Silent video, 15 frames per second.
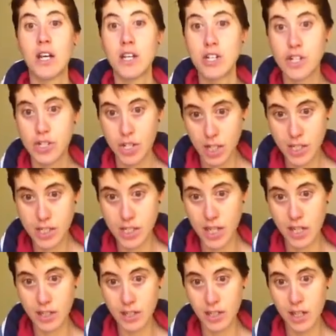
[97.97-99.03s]

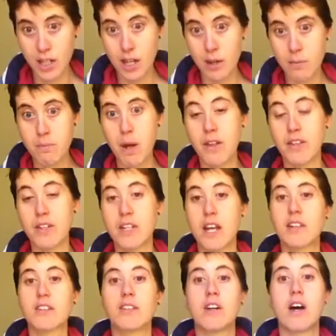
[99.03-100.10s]
shutdown may the
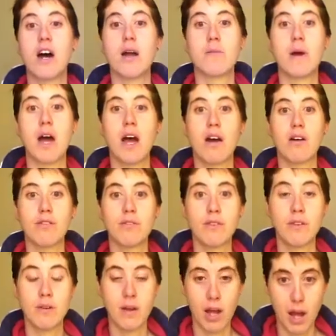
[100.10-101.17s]
next time have
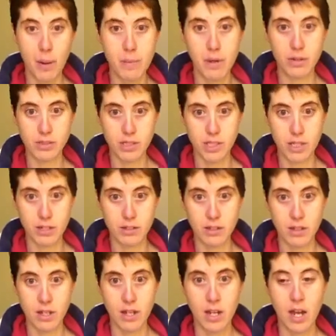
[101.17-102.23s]
a meltdown.
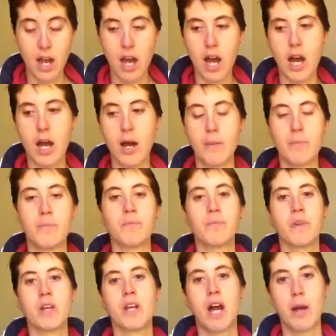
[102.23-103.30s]

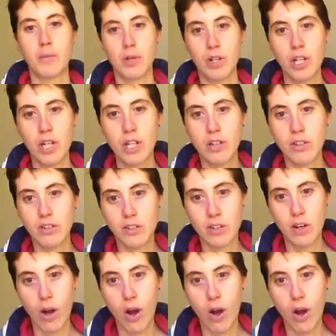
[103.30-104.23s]
I'm going to use an